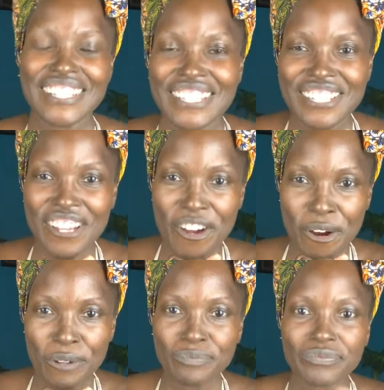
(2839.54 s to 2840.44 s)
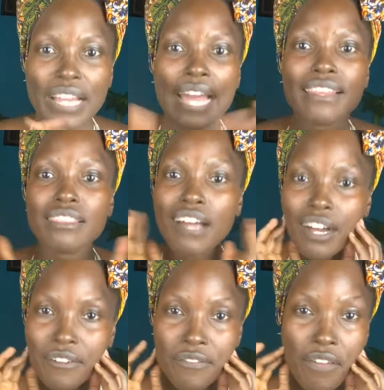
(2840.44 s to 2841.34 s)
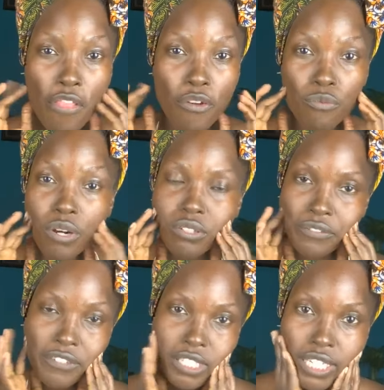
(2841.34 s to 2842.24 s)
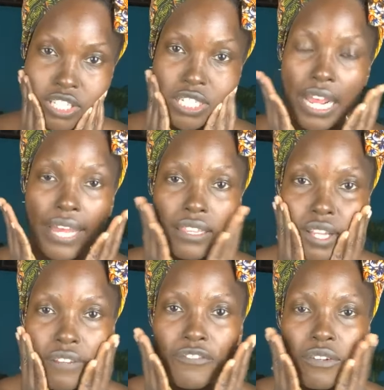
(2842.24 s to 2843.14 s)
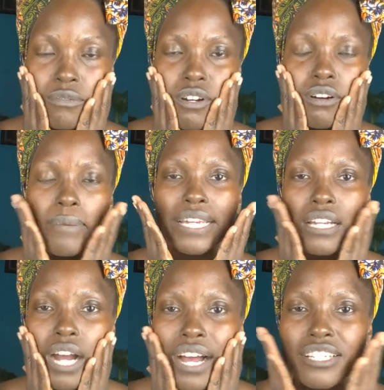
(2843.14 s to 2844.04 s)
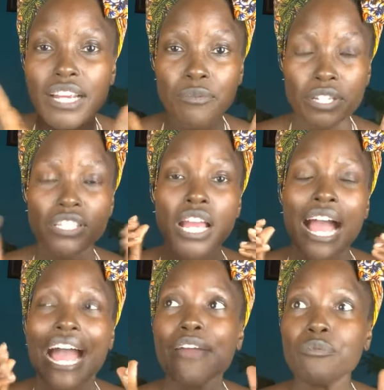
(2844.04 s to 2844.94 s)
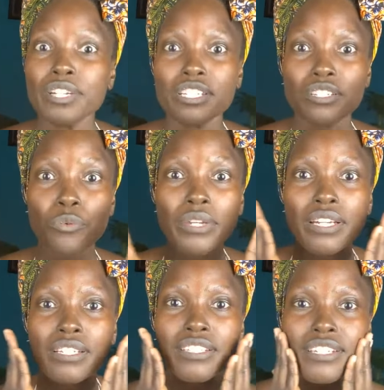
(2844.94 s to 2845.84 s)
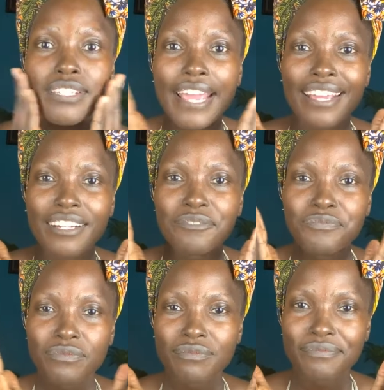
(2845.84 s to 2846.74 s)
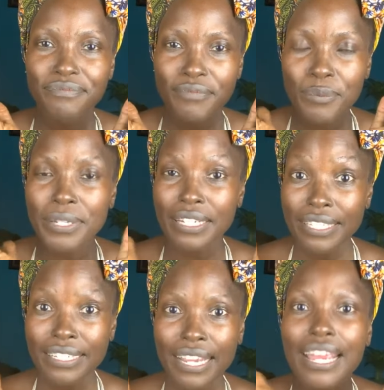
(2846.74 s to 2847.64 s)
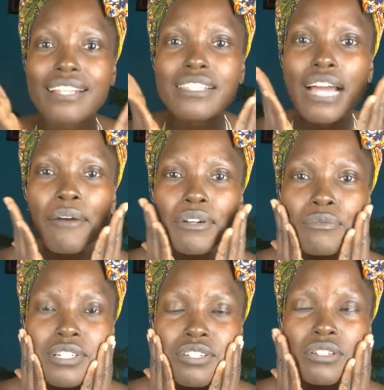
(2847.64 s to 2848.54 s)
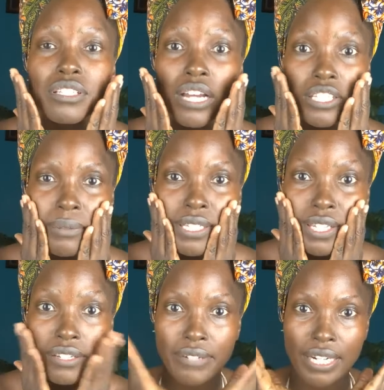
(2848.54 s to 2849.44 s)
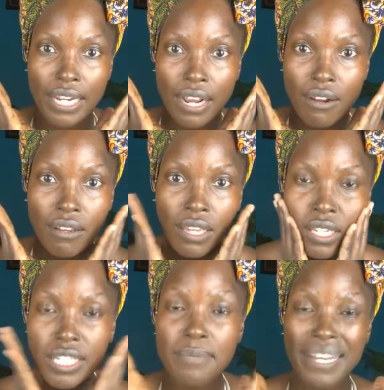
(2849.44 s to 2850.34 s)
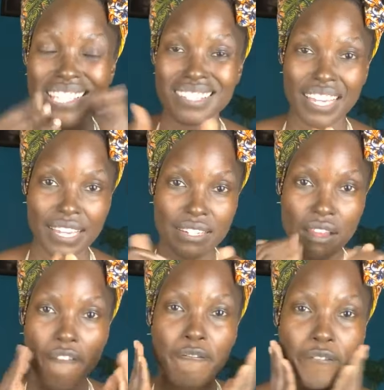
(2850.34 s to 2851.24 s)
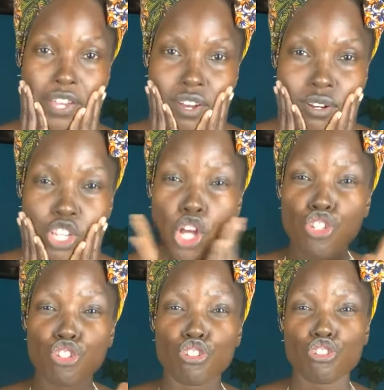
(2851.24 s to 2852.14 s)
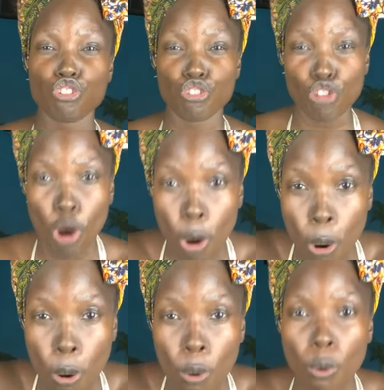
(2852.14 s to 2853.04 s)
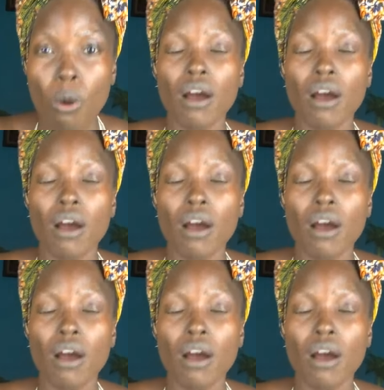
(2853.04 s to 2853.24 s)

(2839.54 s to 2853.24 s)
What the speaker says: So I love the roller for tension. I love the roll. Oh my gosh, I wish we could just like clean hands. I would wish you could touch my skin right now, because my skin feels so